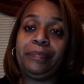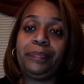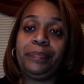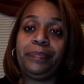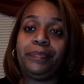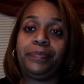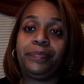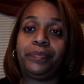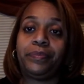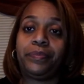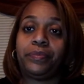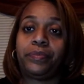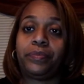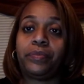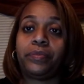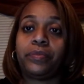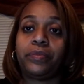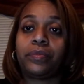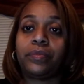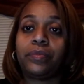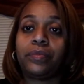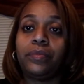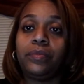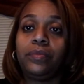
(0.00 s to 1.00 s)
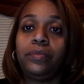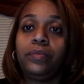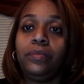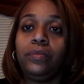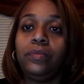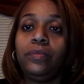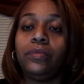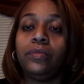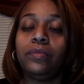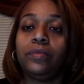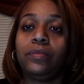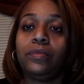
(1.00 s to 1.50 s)

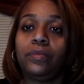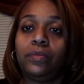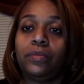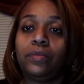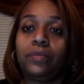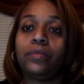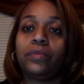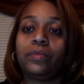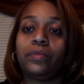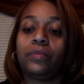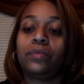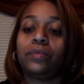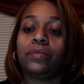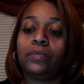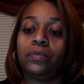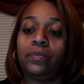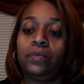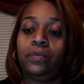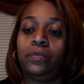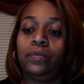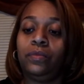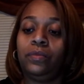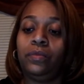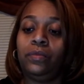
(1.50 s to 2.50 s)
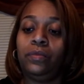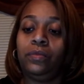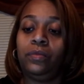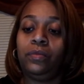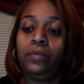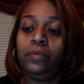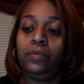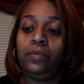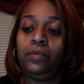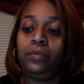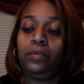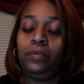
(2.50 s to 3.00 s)

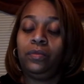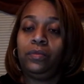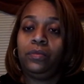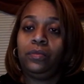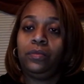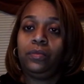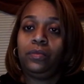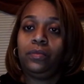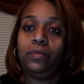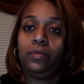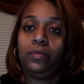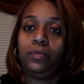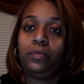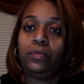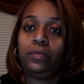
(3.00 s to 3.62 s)
The person shown says nothing.